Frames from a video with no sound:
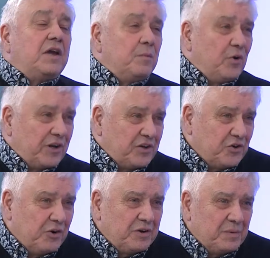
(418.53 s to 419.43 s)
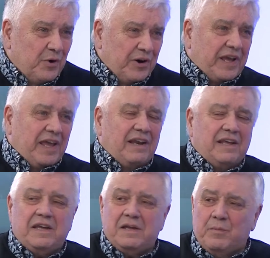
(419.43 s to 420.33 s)
morning, Sean. Good morning,
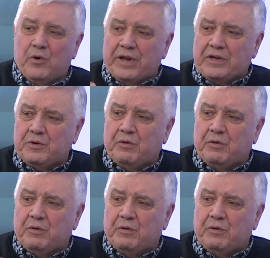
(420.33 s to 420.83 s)
Hayley. Good morning to